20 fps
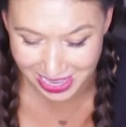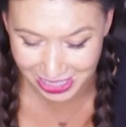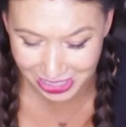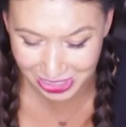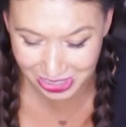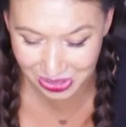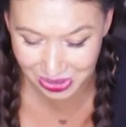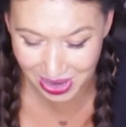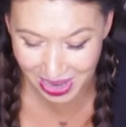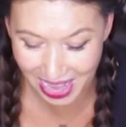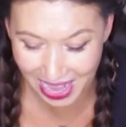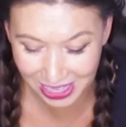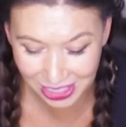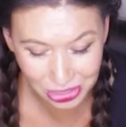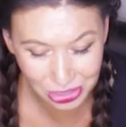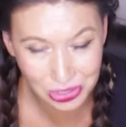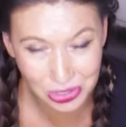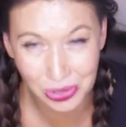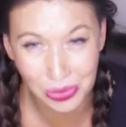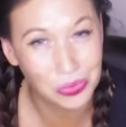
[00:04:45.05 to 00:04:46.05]
so
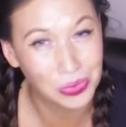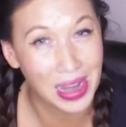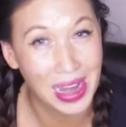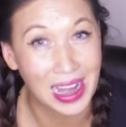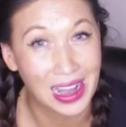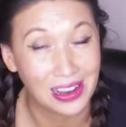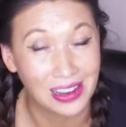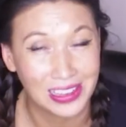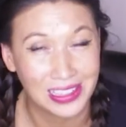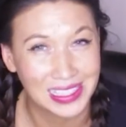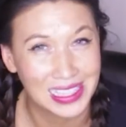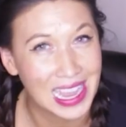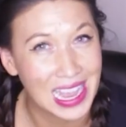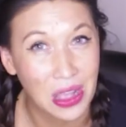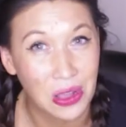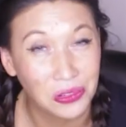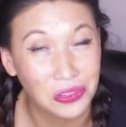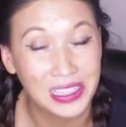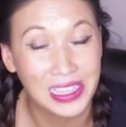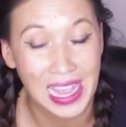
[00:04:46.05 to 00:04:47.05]
extra rare as I
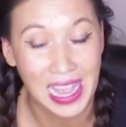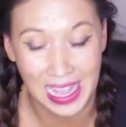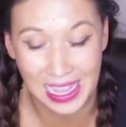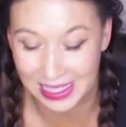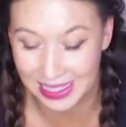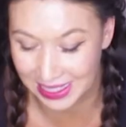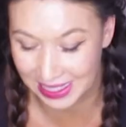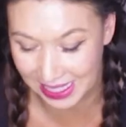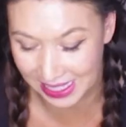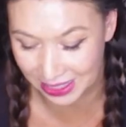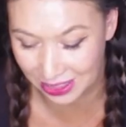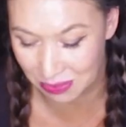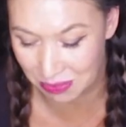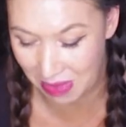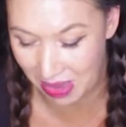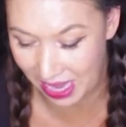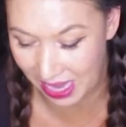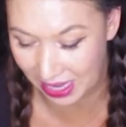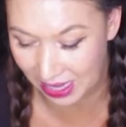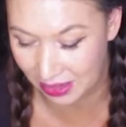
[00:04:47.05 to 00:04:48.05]
only had six
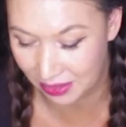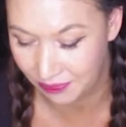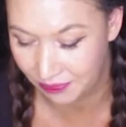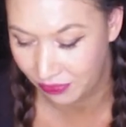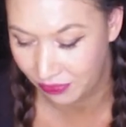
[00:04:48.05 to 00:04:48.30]
made.